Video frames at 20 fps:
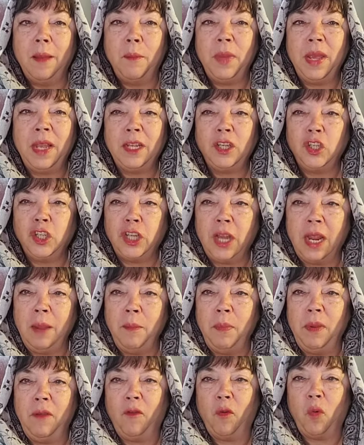Be
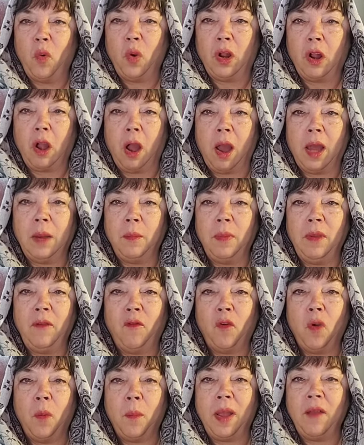ashamed before God and
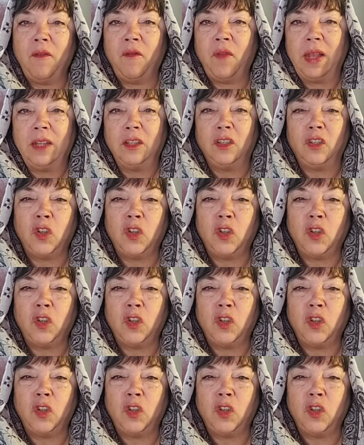before my face.